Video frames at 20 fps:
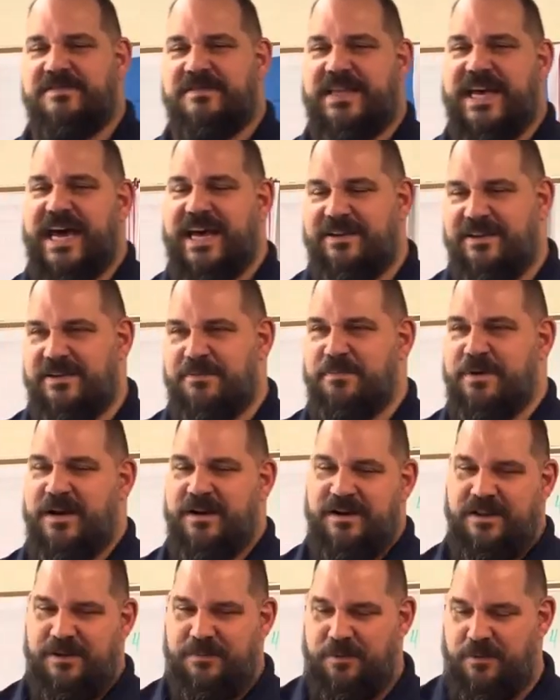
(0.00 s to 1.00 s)
of that
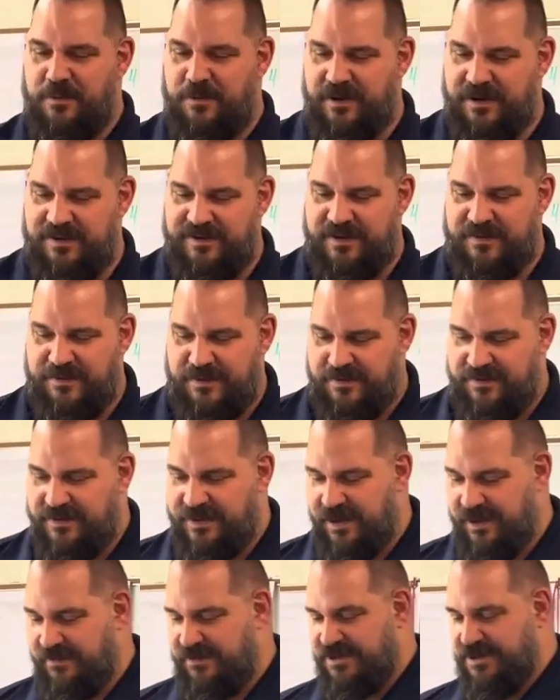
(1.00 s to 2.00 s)
compared to the poorness of her
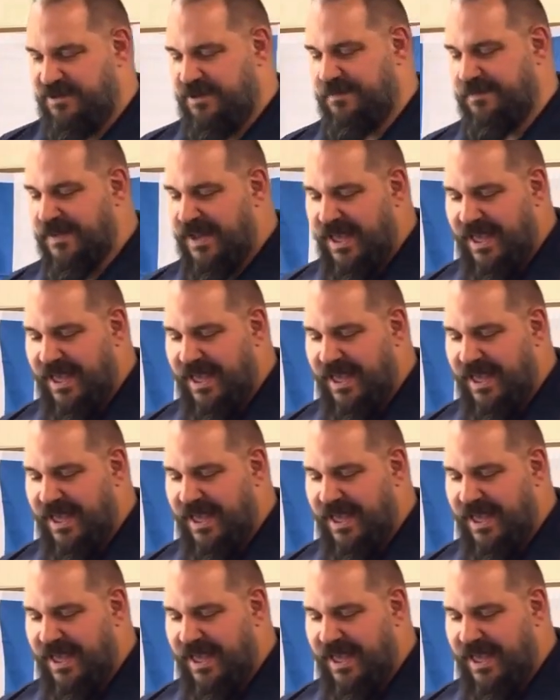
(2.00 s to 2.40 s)
country.